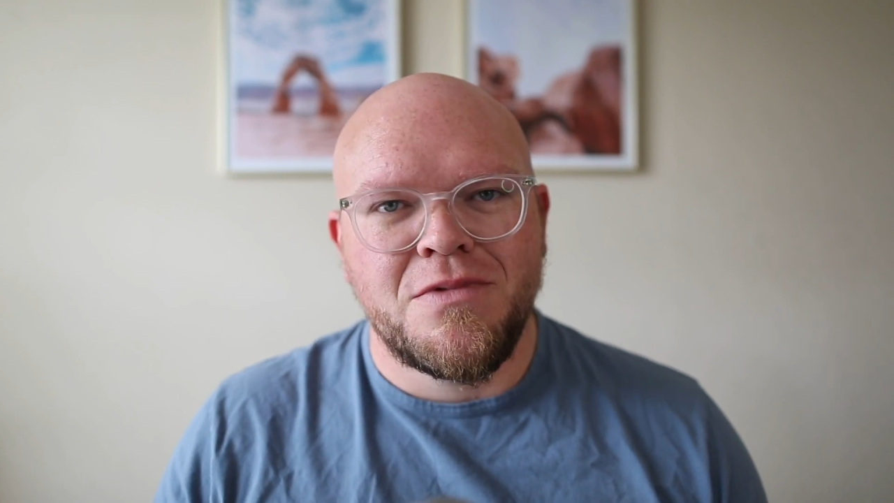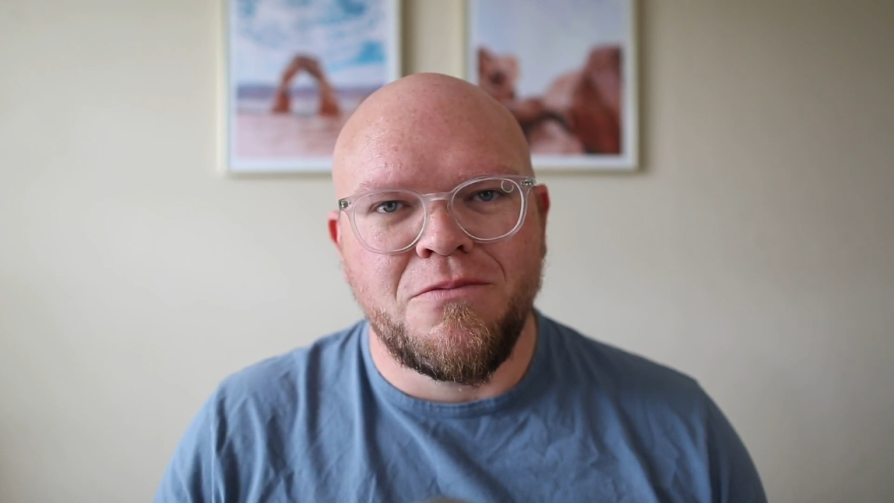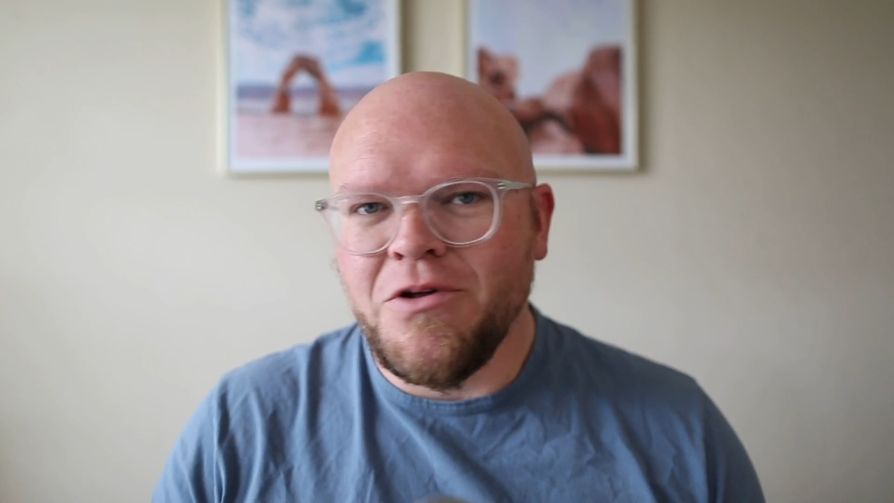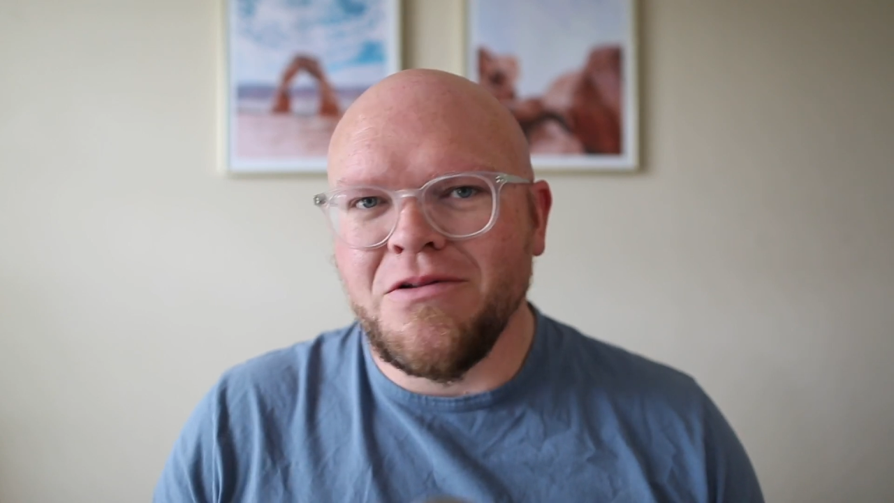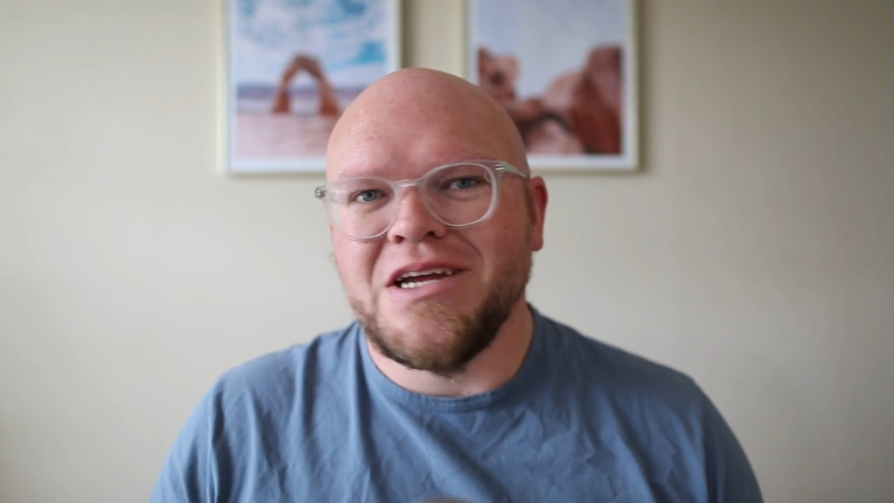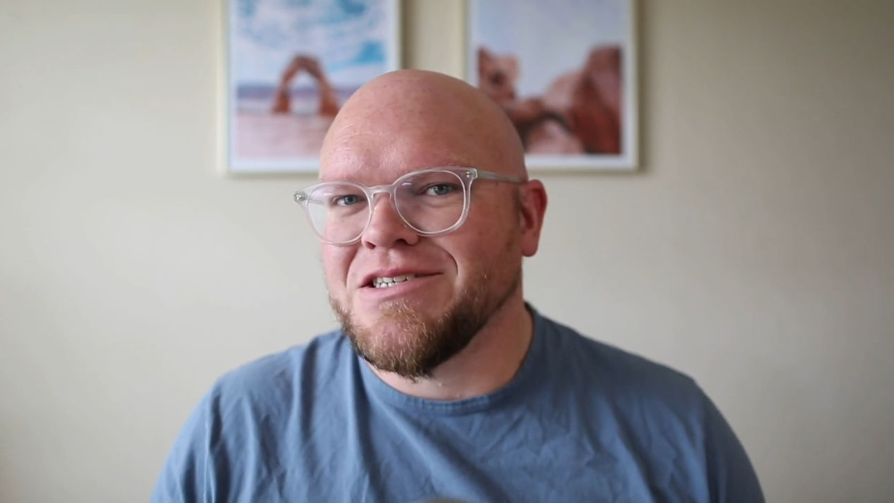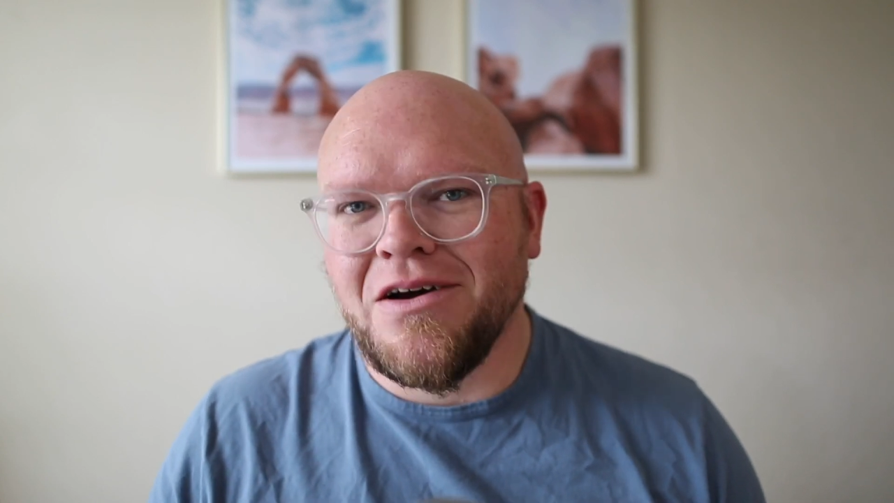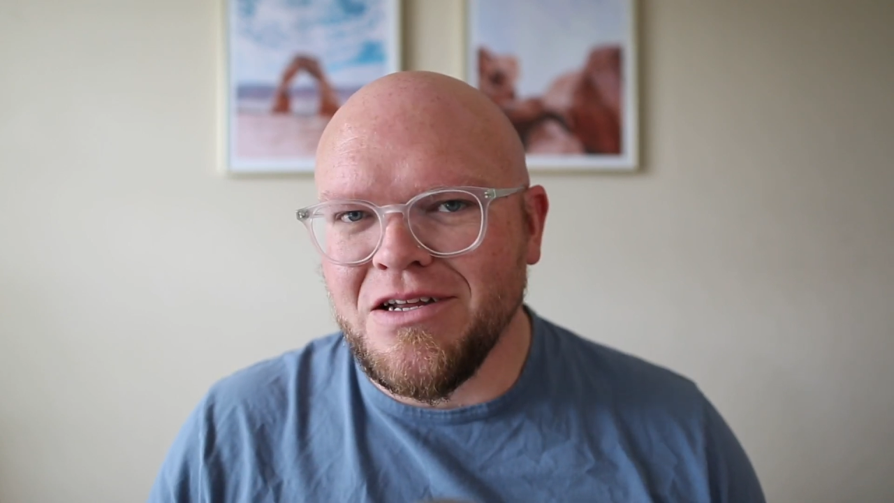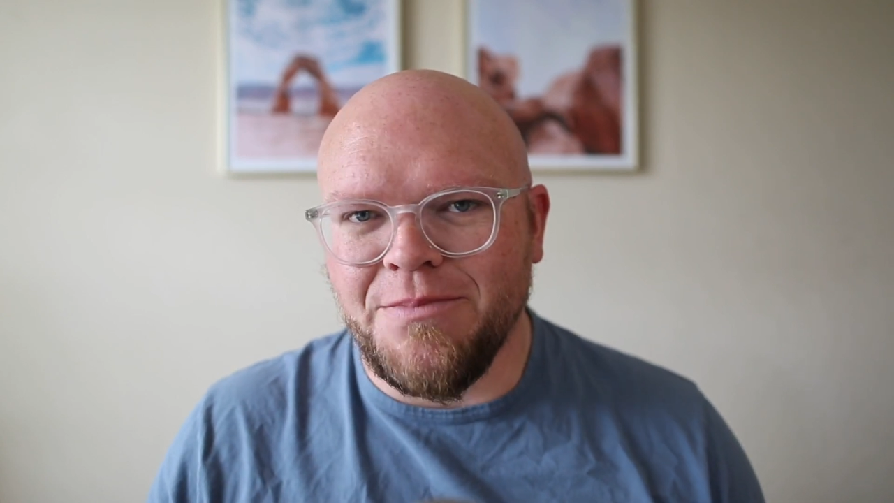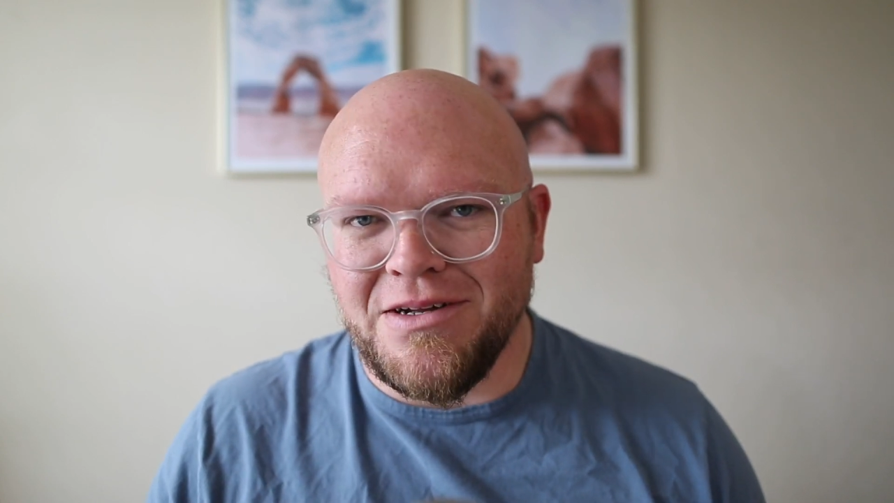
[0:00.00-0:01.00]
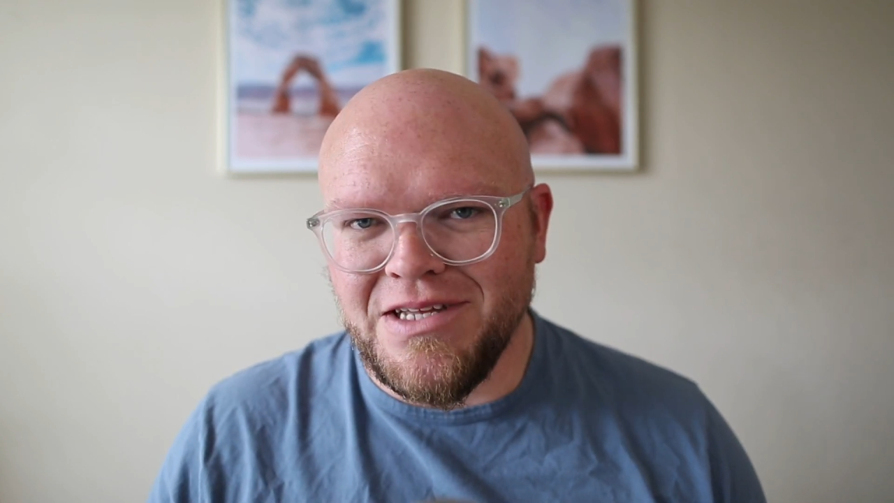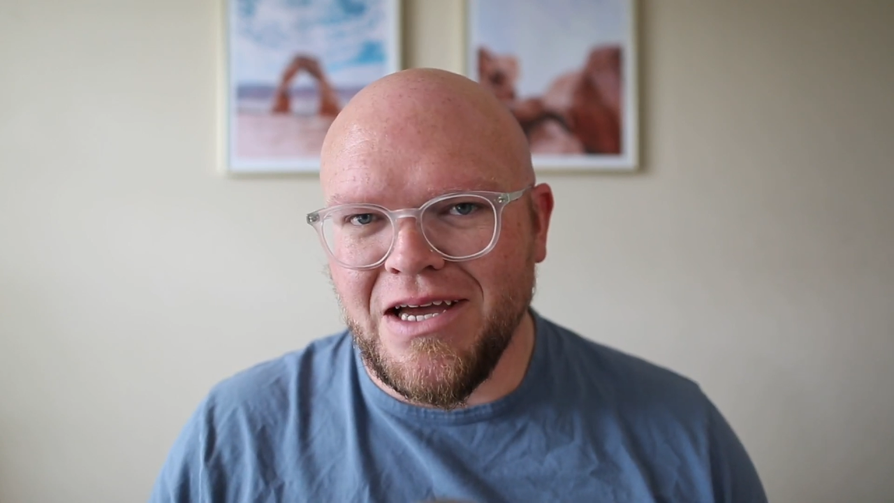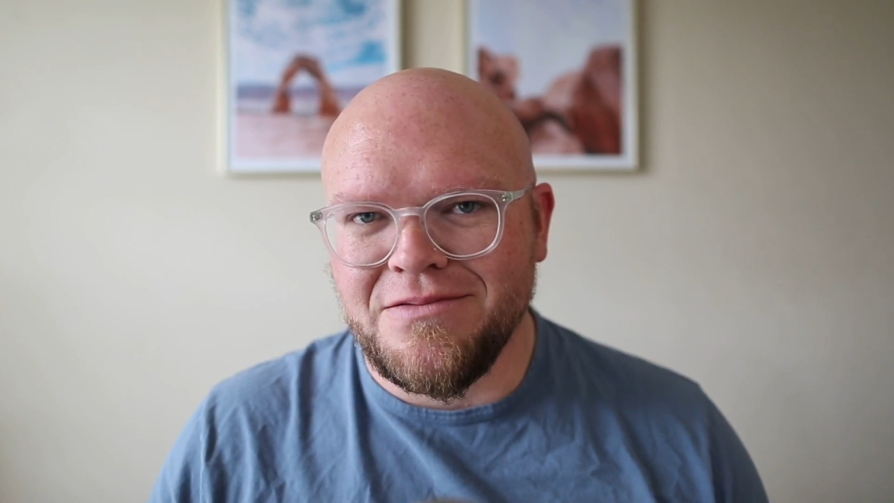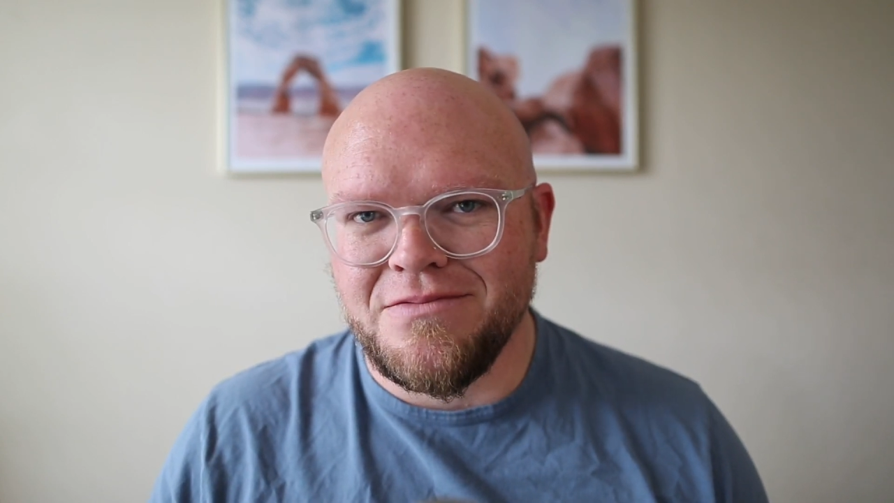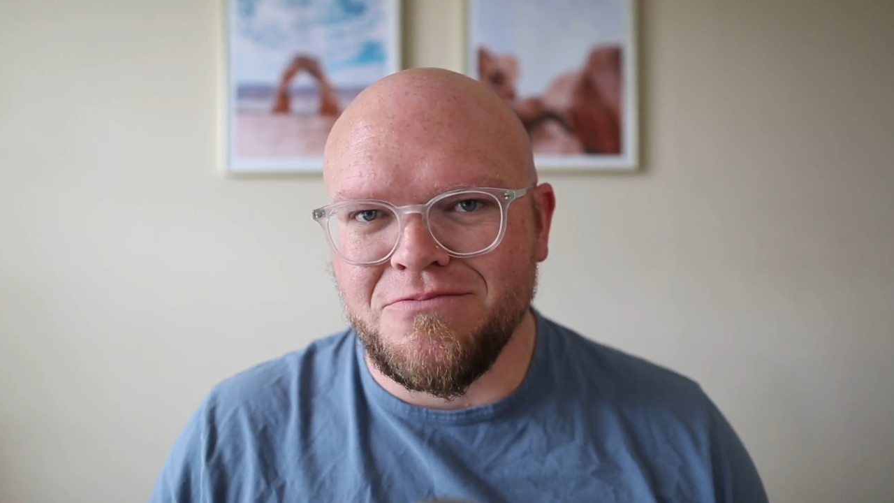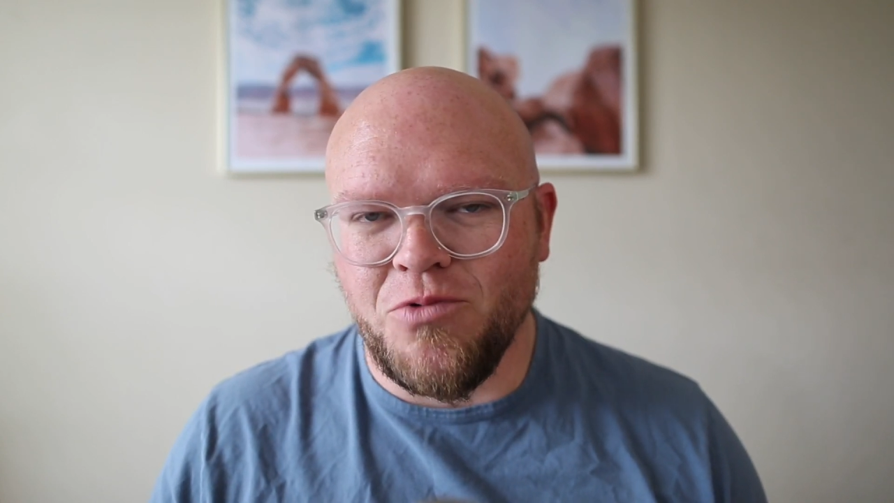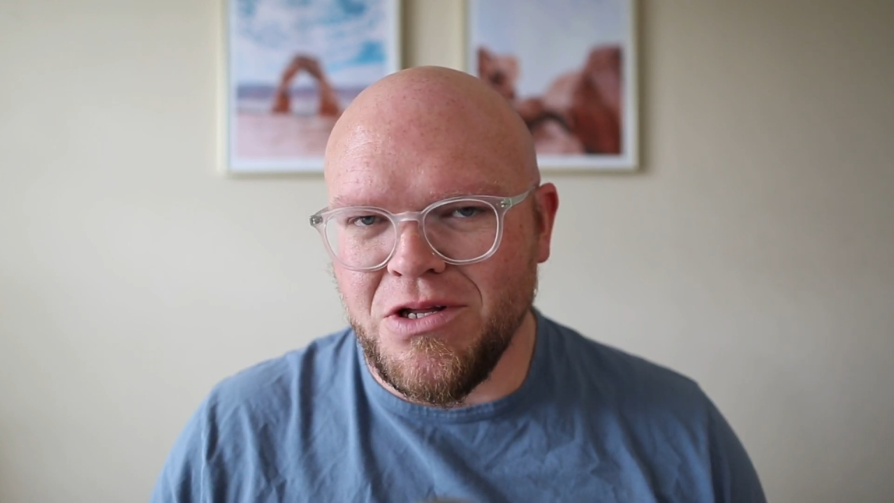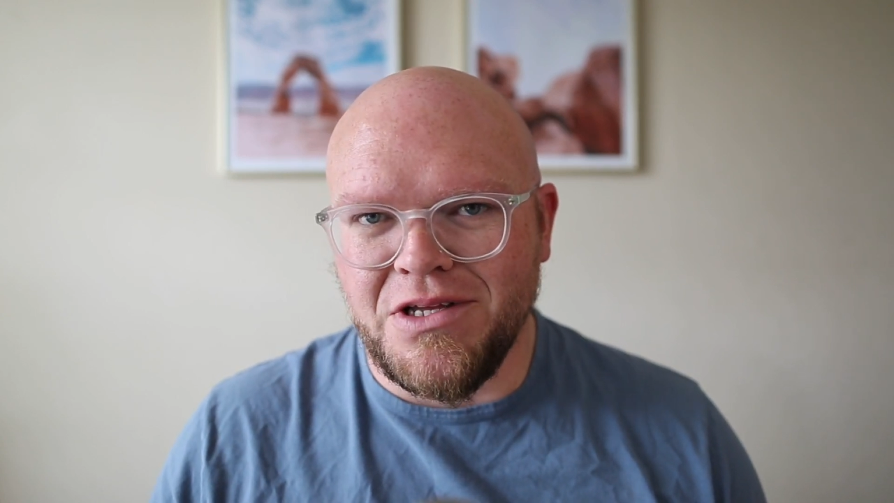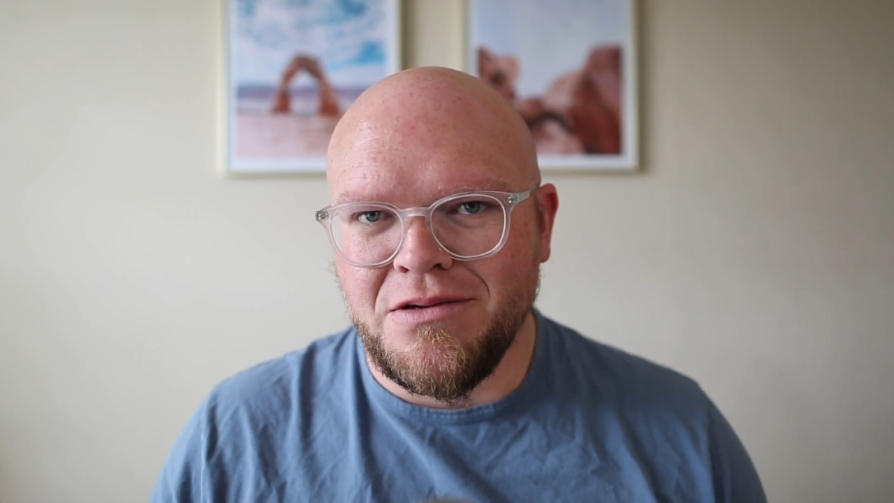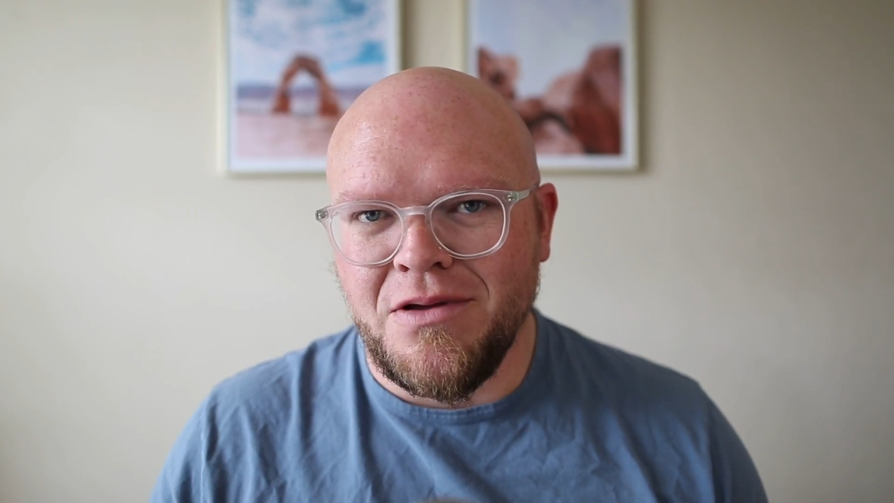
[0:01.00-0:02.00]
We don't like talking about that,
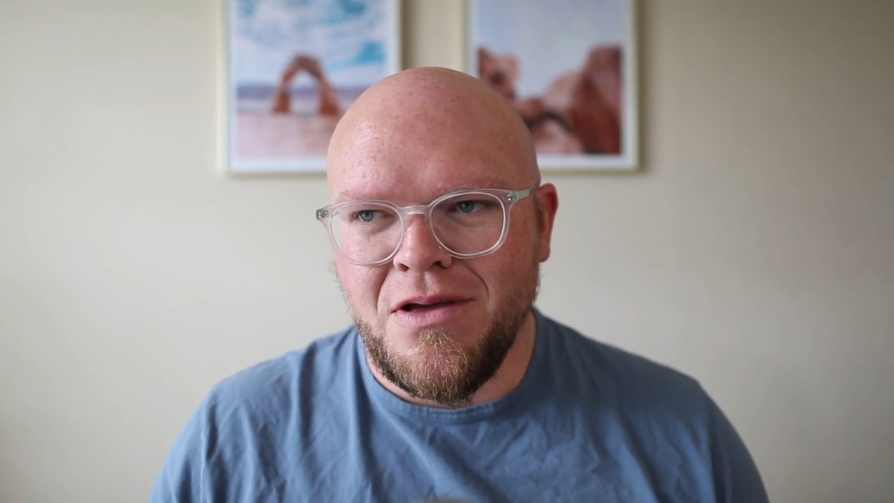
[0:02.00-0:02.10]
really.